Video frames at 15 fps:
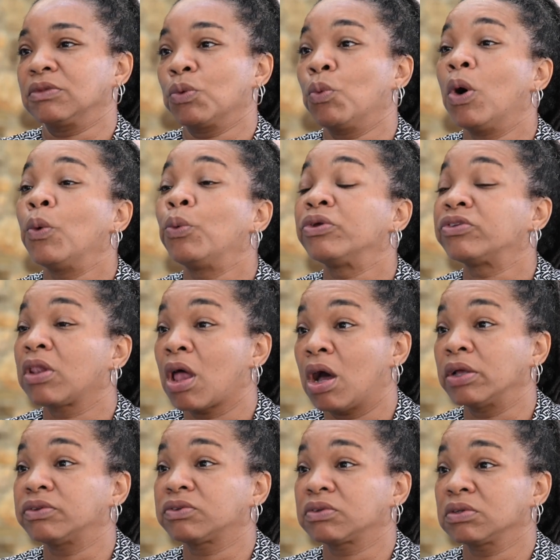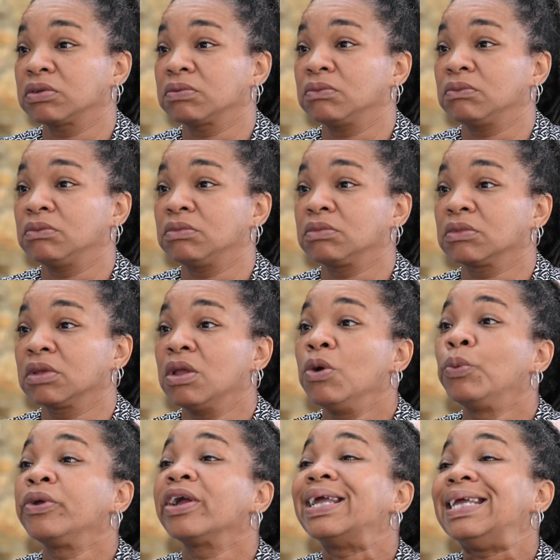what was lost.
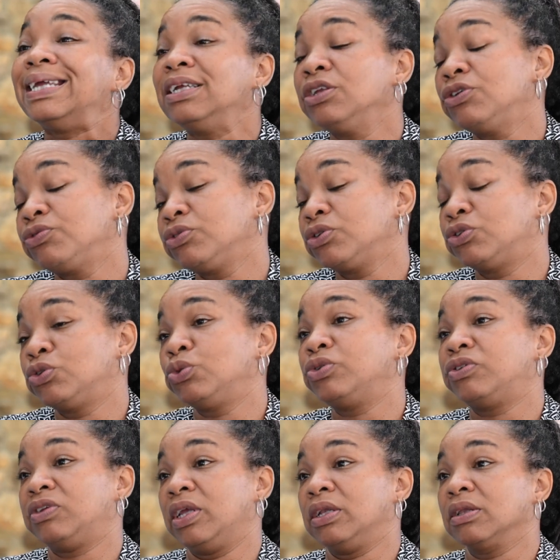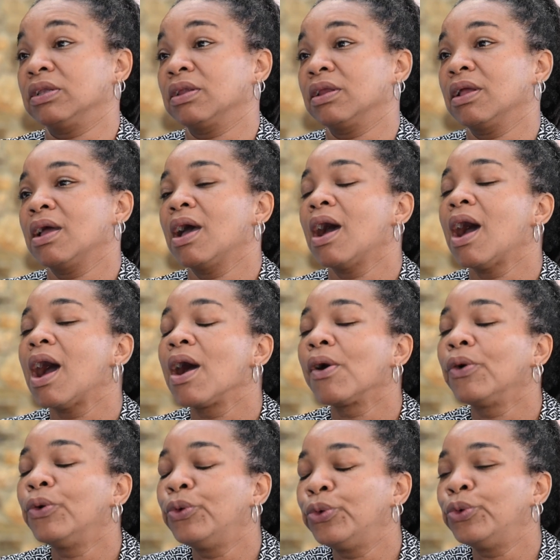We are introducing
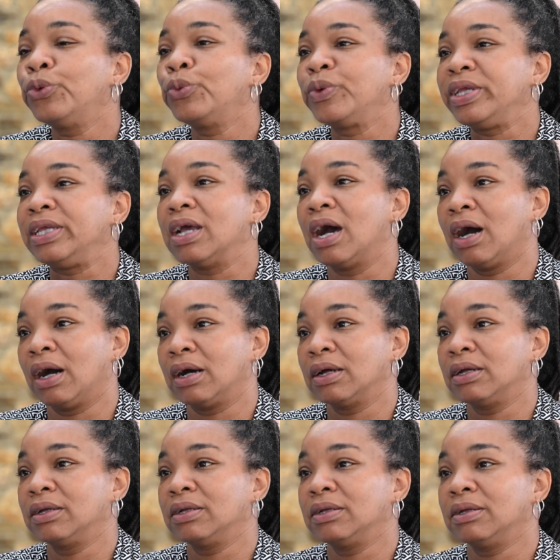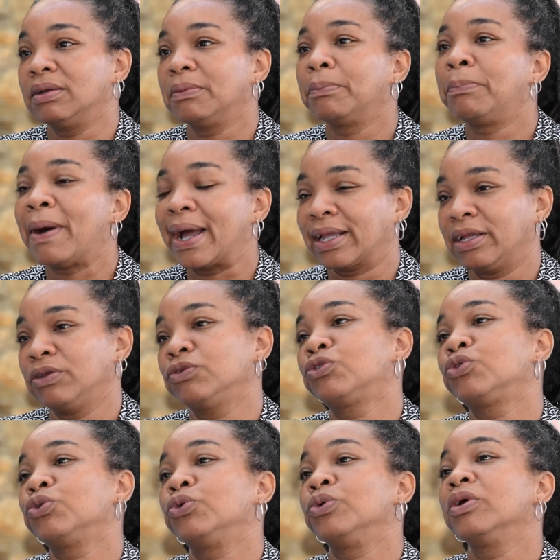who we are back
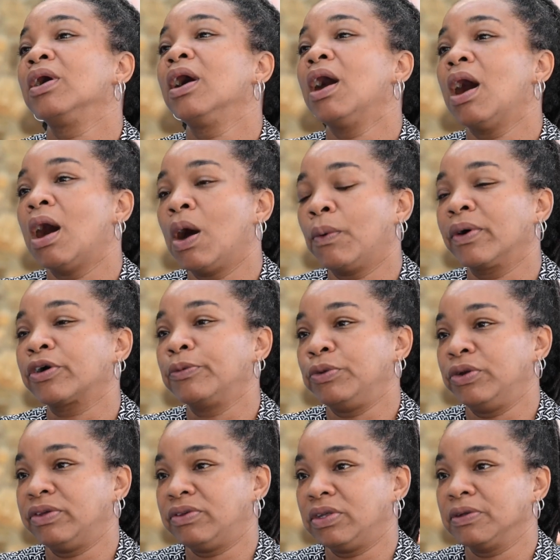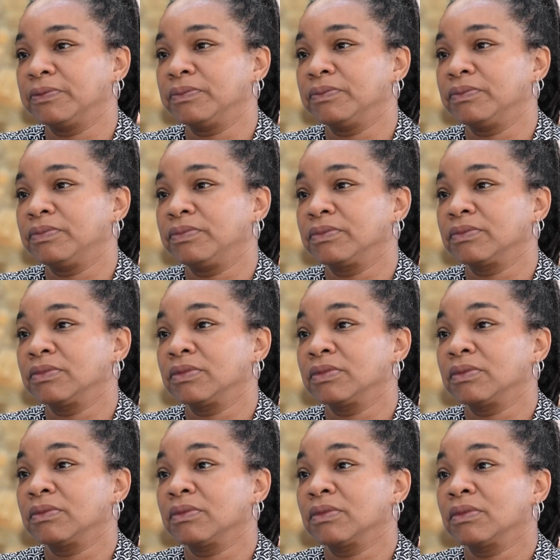into our community.
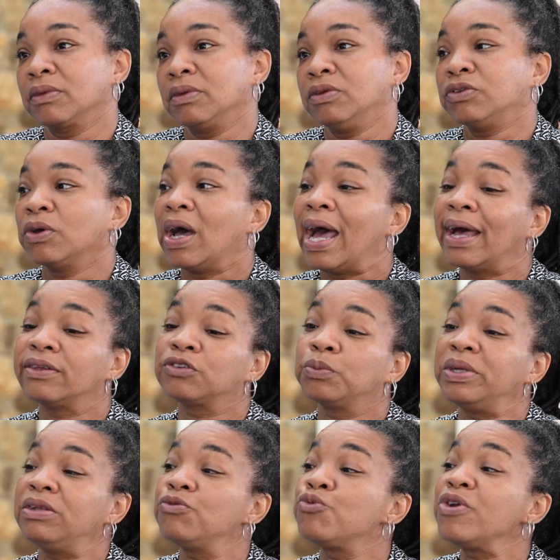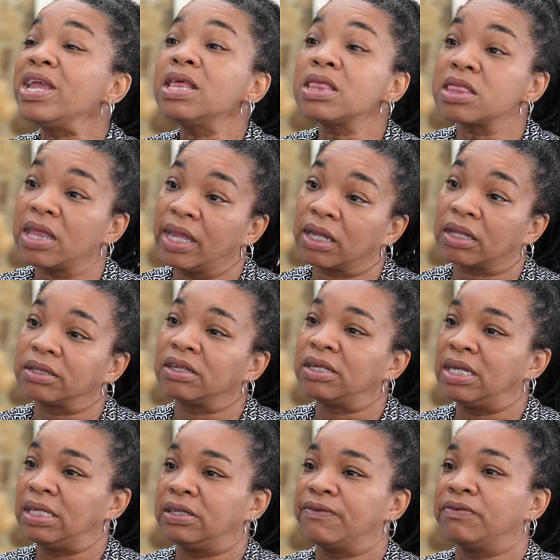So as we rethink the
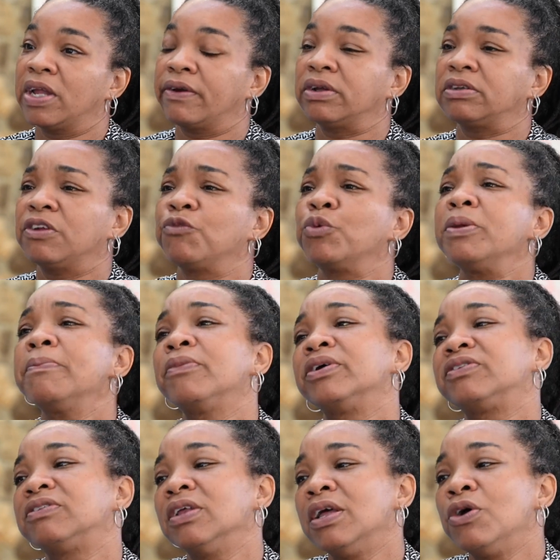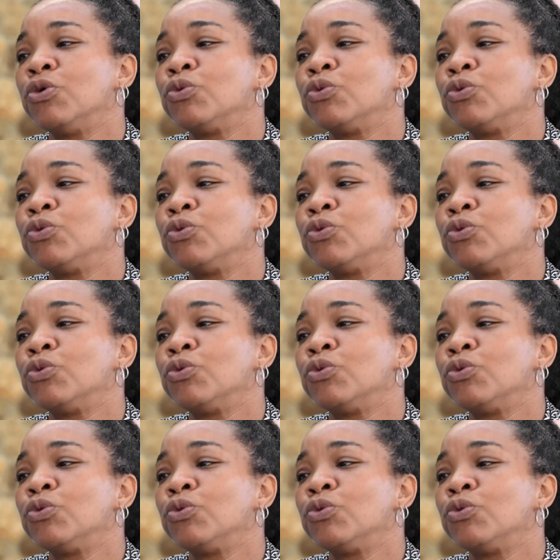native narrative, we must